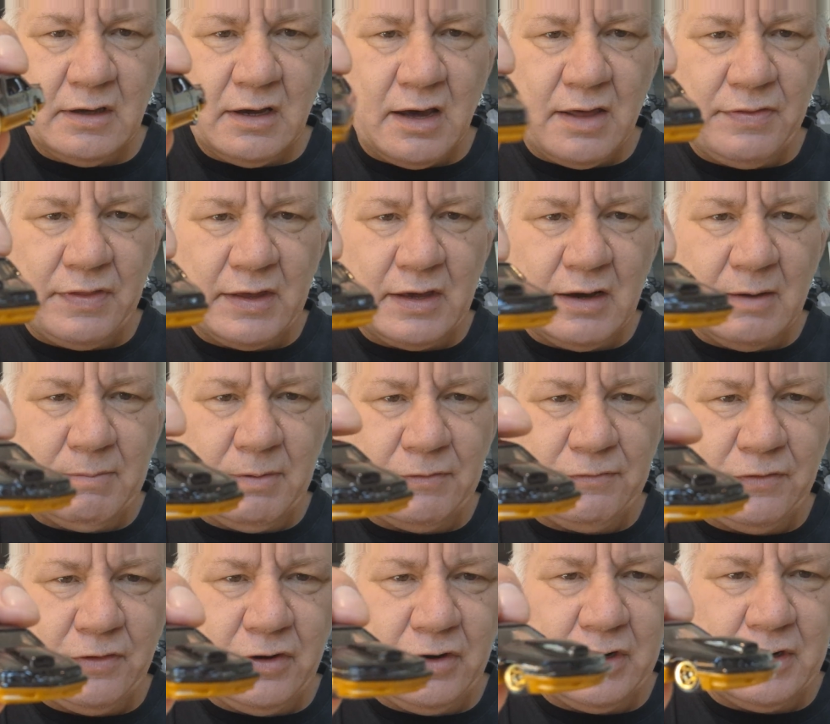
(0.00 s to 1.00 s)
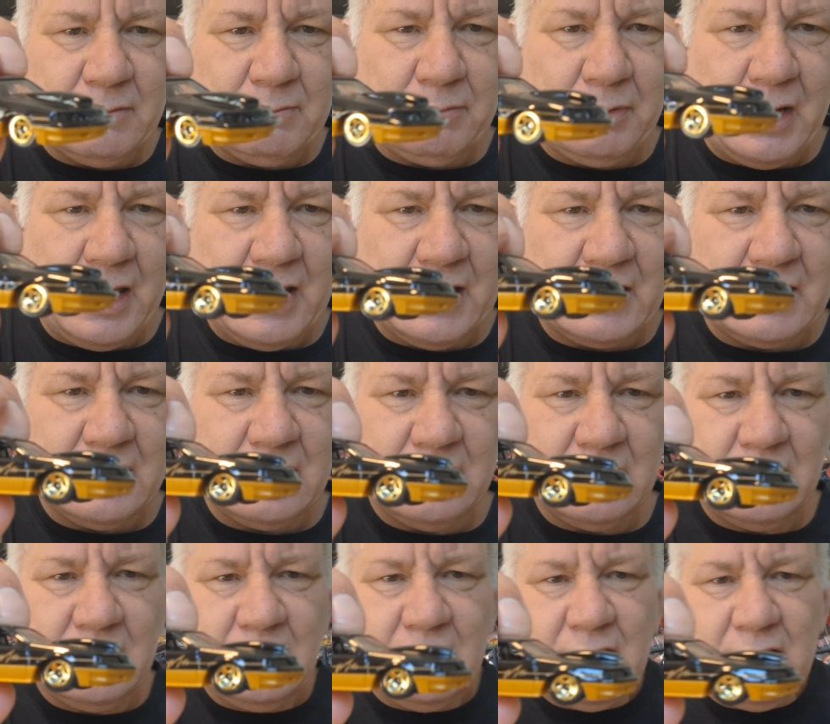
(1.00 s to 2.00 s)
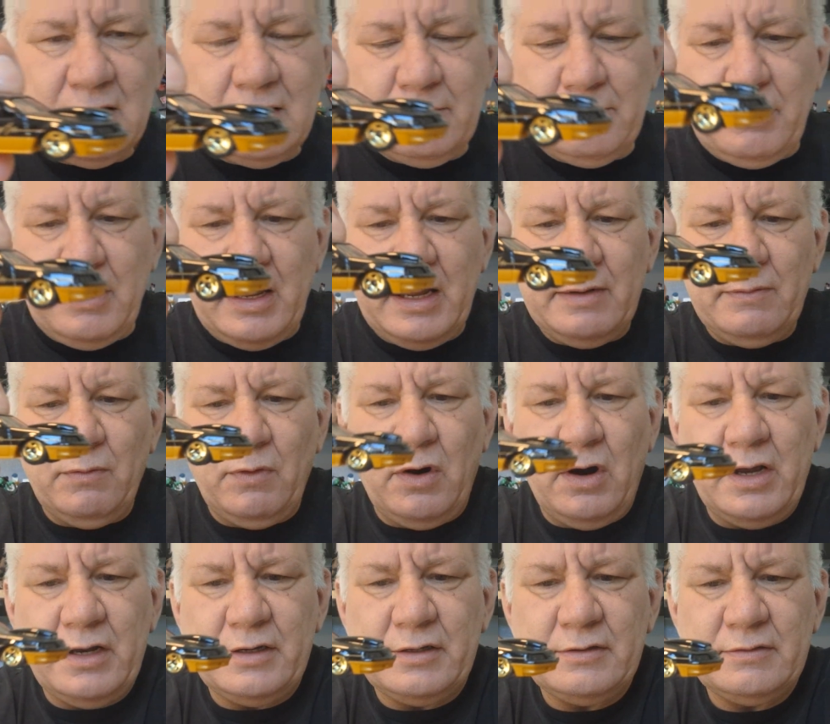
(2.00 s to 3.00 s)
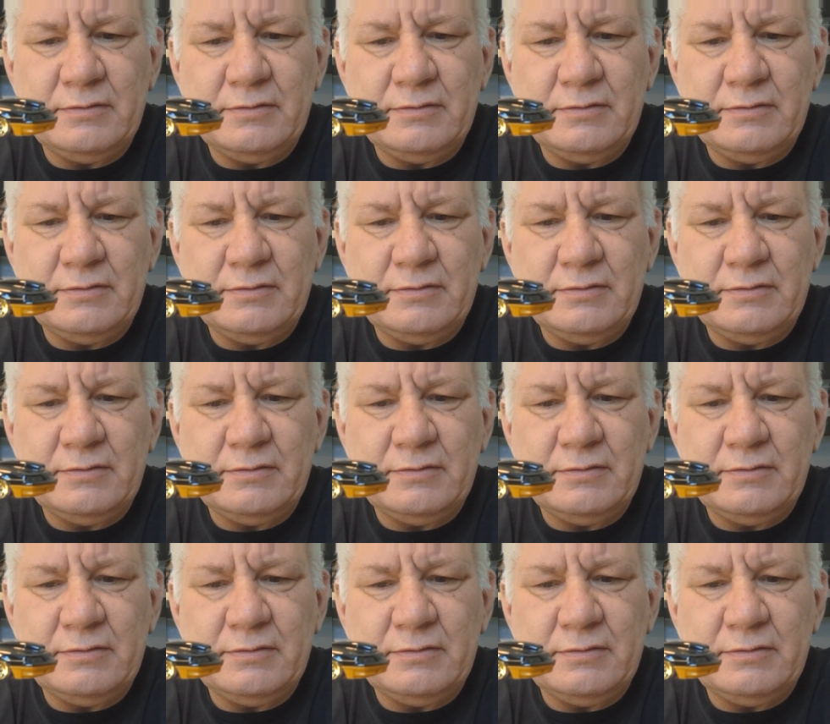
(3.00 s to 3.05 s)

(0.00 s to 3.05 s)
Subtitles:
I think I prefer it in black and plain white.